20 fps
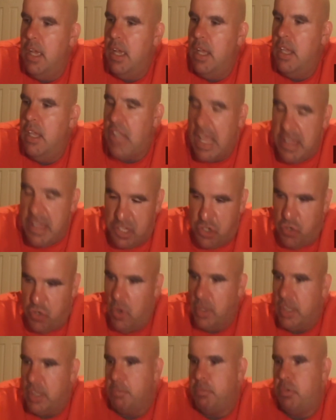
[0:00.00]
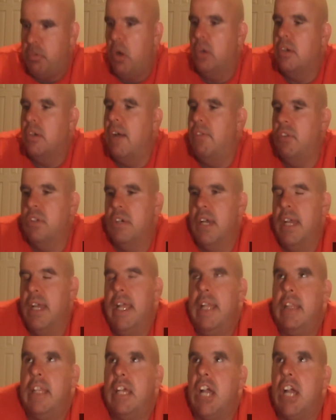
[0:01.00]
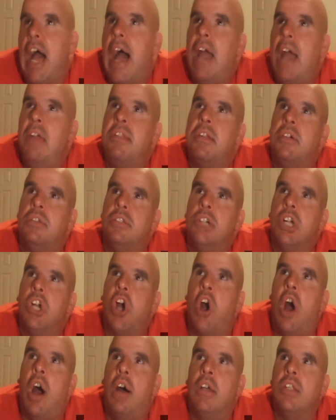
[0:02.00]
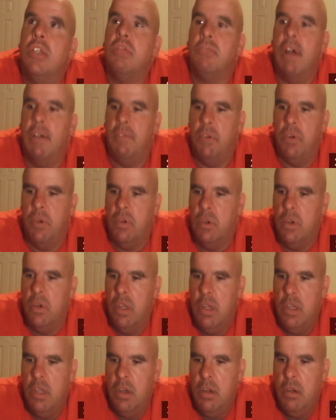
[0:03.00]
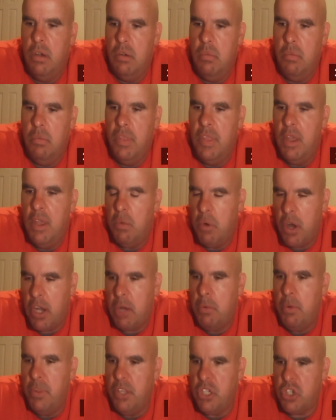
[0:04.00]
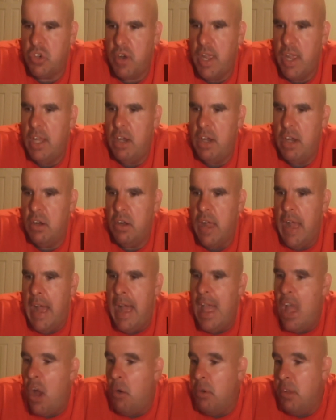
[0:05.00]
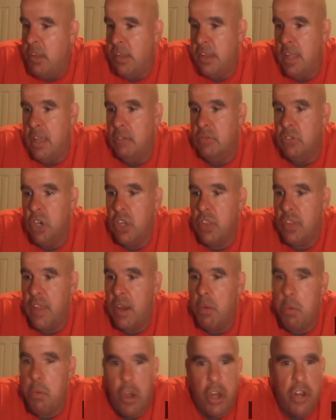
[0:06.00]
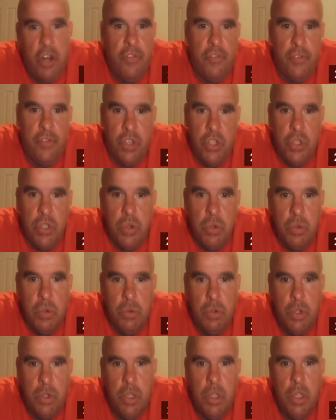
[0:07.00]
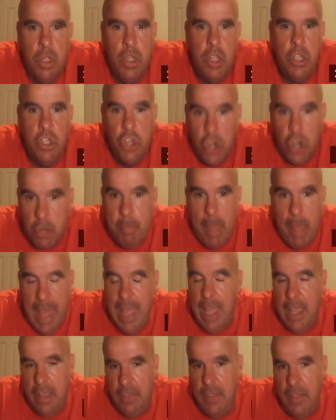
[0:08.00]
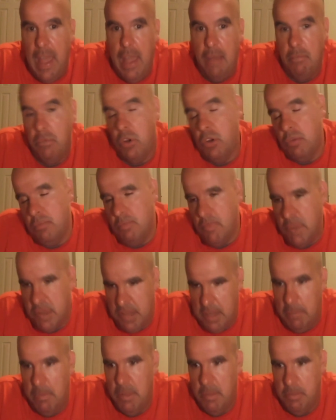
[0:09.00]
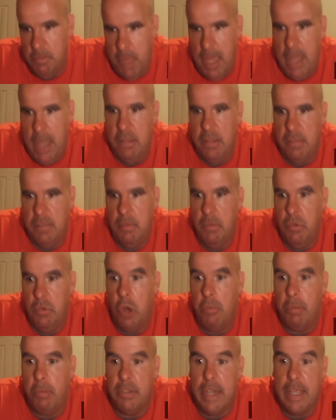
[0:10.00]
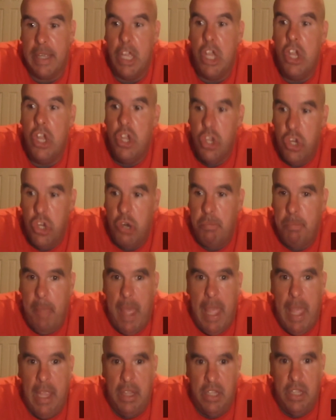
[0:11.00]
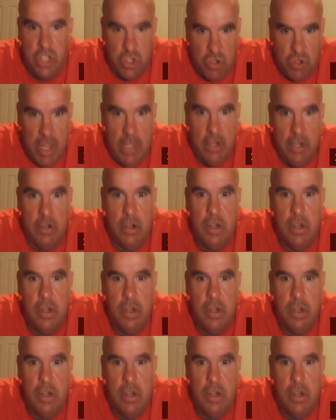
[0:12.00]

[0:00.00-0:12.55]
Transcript: that's true at the pro level. At the high school and college level, when they're working with a trainer, I always say, look, they're working for you. You're paying them. Well, some of them pay, some of them don't, but like, you're paying the trainer.